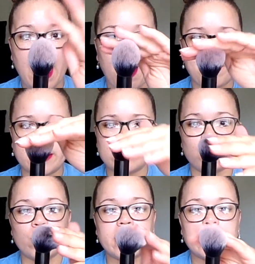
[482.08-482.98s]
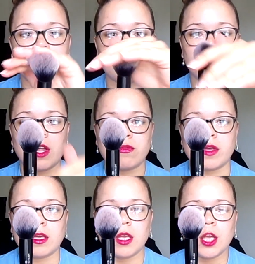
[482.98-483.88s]
but it's really fluffy.
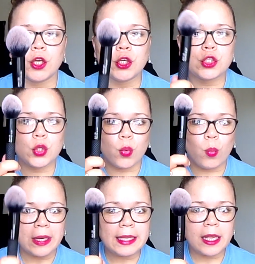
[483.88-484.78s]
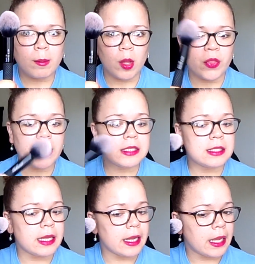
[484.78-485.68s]
So what I like about this is
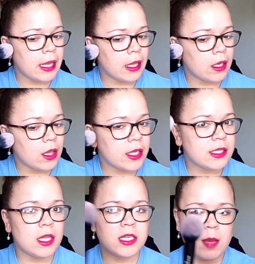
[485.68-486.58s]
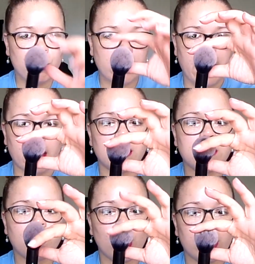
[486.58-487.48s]
that the tapered end
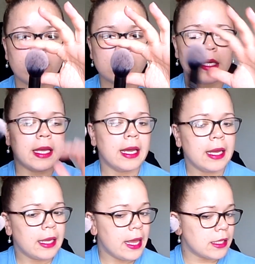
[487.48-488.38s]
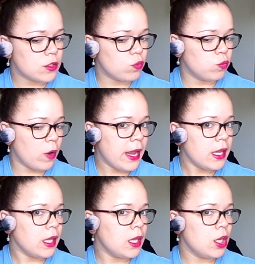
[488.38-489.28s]
part hits right
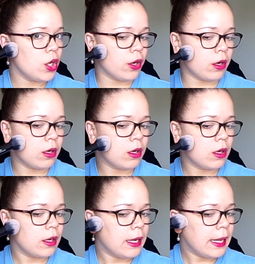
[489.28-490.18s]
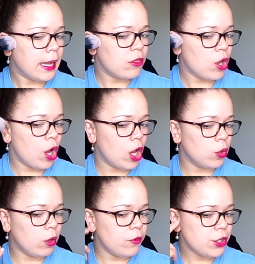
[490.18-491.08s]
here in the
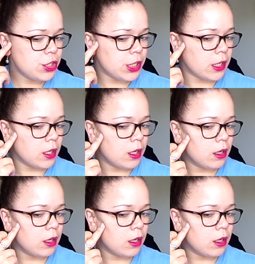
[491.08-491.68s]
hollow of your cheek,